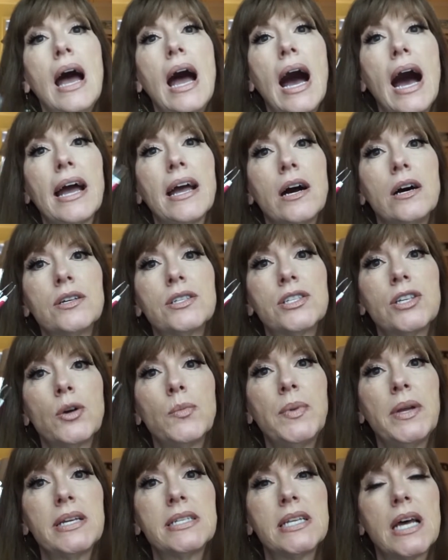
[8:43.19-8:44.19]
I also
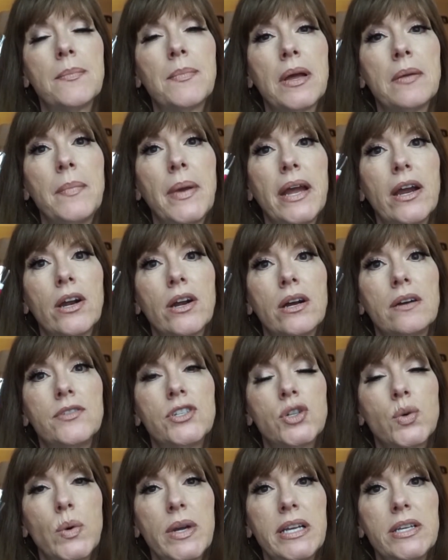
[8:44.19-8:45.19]
picked up a pair of
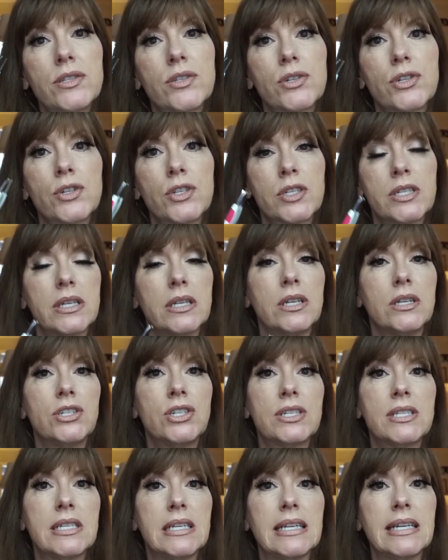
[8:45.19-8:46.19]
tweezers
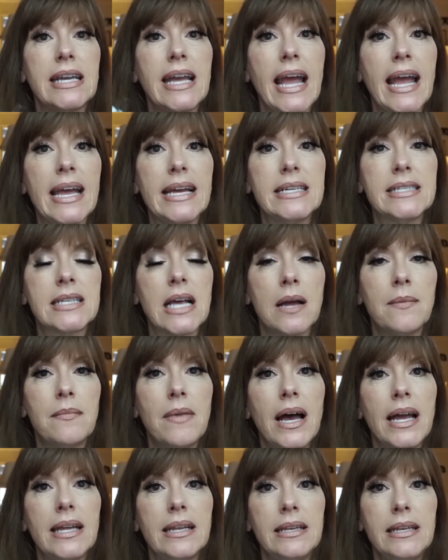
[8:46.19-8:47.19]
just in case I
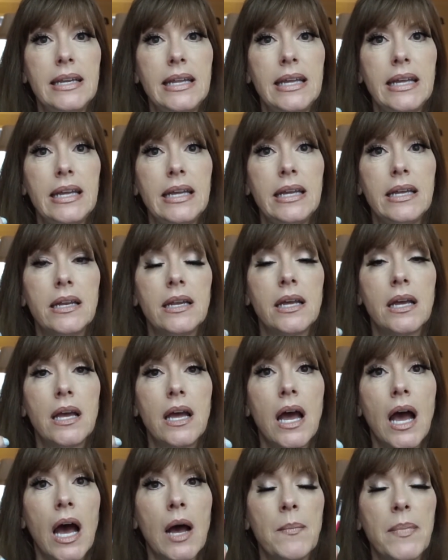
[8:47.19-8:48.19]
might need
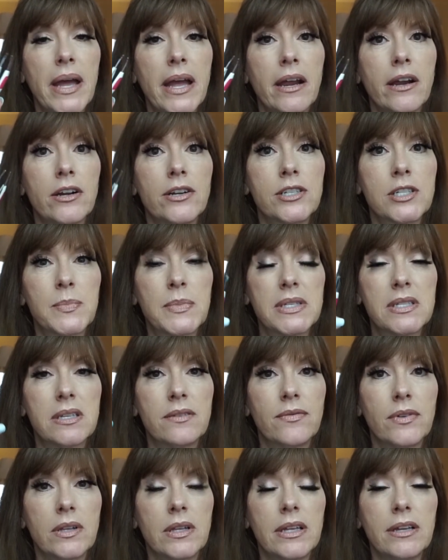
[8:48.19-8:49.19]
a pair
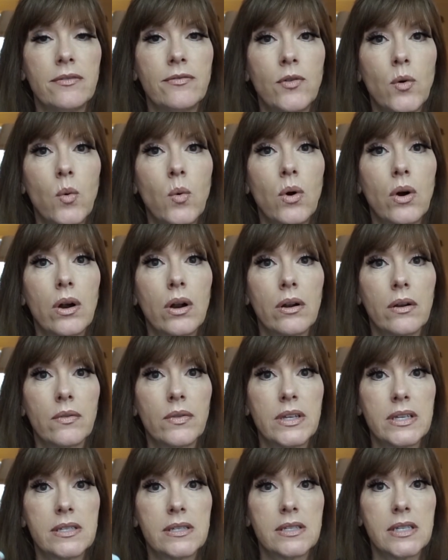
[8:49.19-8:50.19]
specifically for
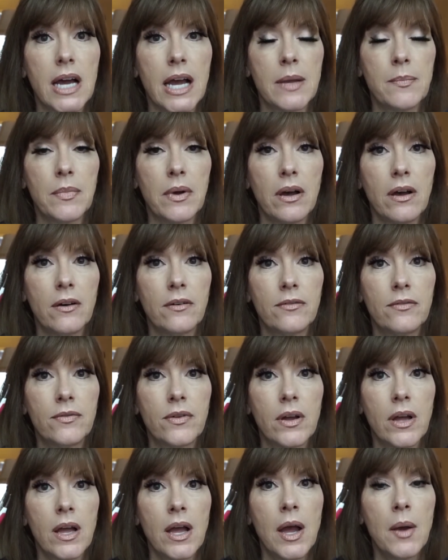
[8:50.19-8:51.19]
this type of
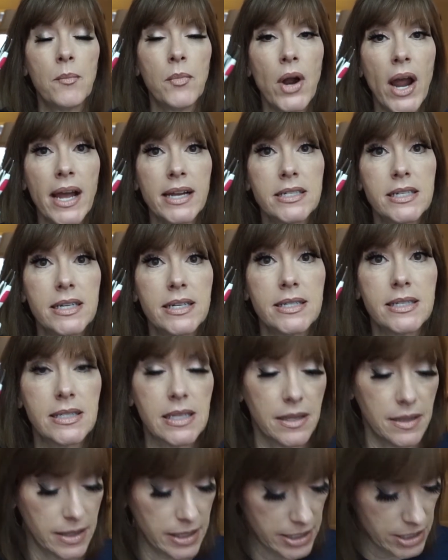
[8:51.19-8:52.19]
practice,
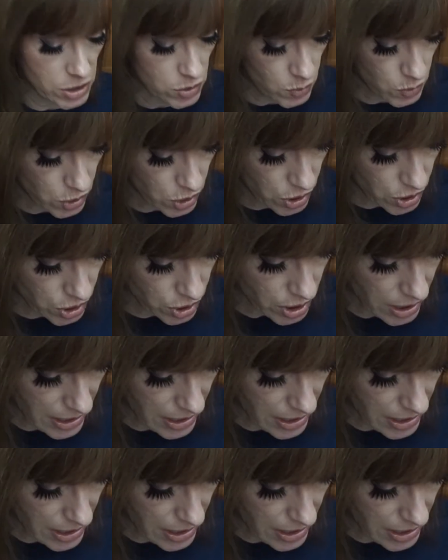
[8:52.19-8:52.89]
and these were